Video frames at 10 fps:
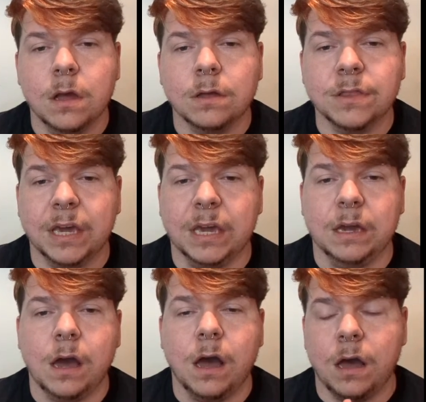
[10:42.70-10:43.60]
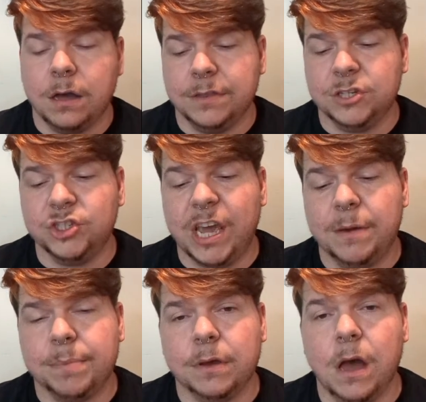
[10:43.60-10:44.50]
The
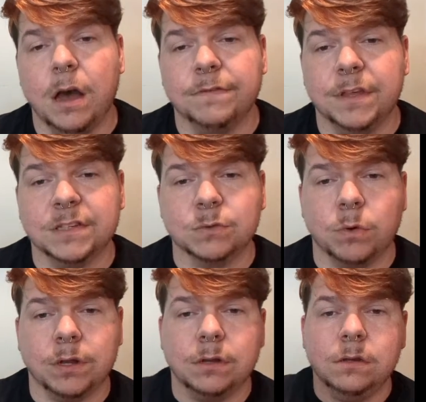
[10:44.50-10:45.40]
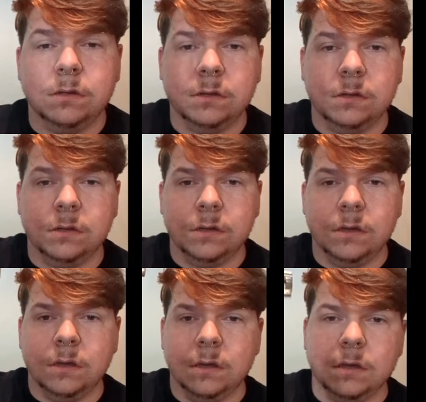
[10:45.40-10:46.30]
shape of this one,
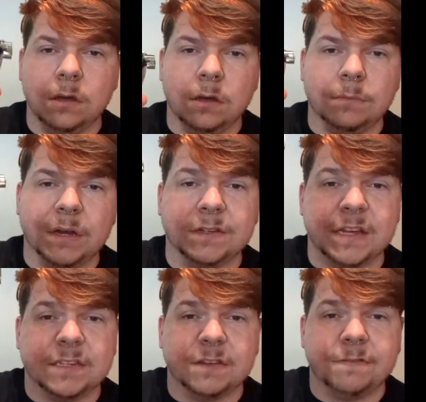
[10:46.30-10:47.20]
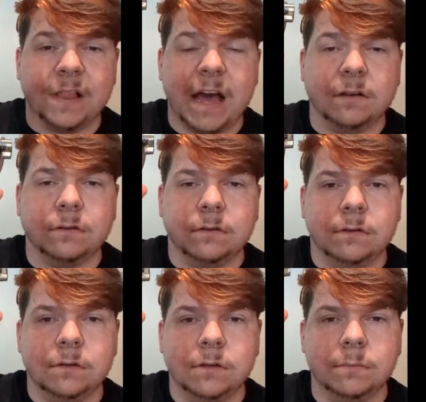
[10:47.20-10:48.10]
because it has a flat
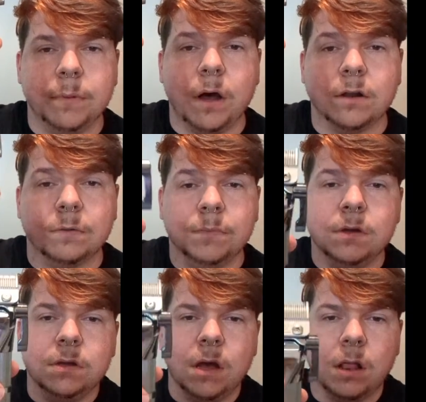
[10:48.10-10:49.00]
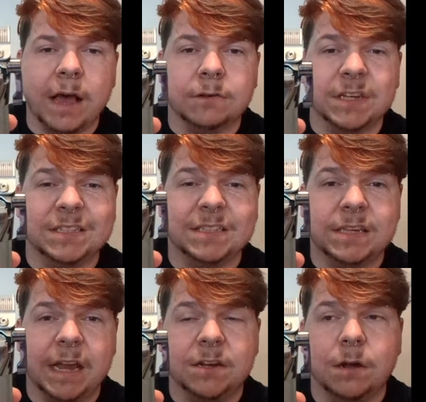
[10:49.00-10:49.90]
bottom, allows it to
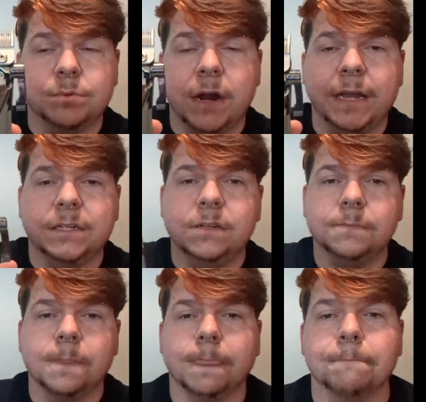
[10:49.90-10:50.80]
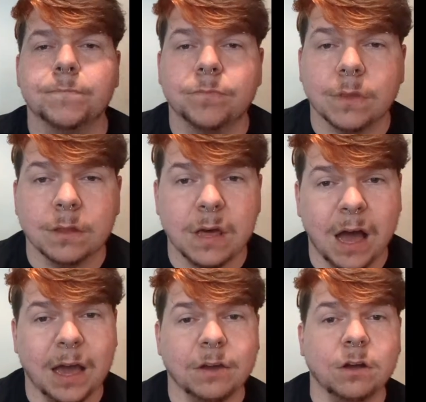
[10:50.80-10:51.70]
stand upright. The
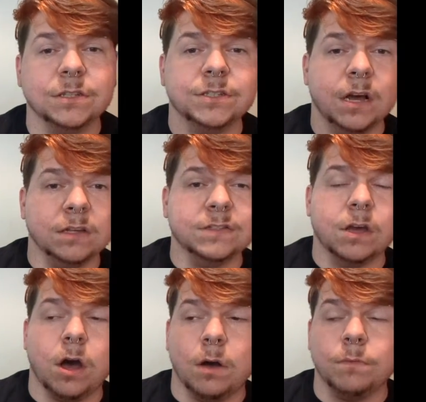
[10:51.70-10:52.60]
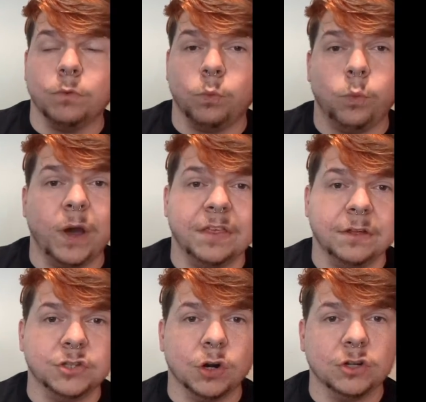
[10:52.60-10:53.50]
Ion does come with a
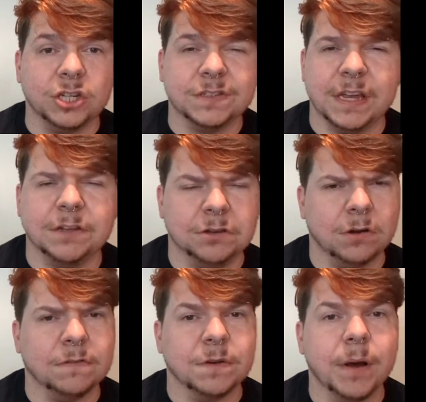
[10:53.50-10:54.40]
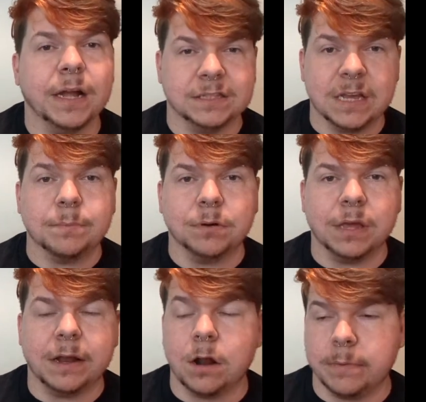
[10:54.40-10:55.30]
charging stand. You don't have to buy it separately.
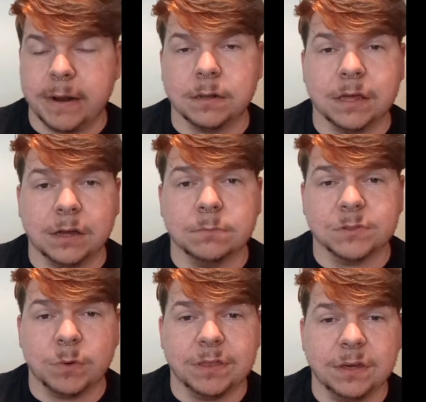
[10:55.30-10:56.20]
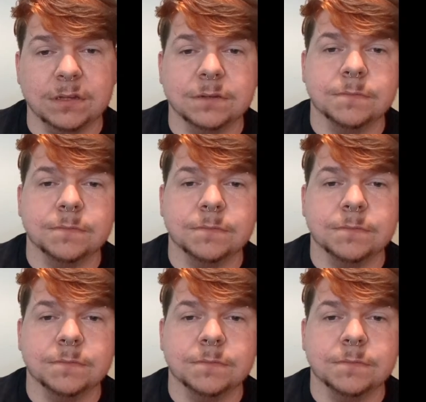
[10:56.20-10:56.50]
It automatically comes with it.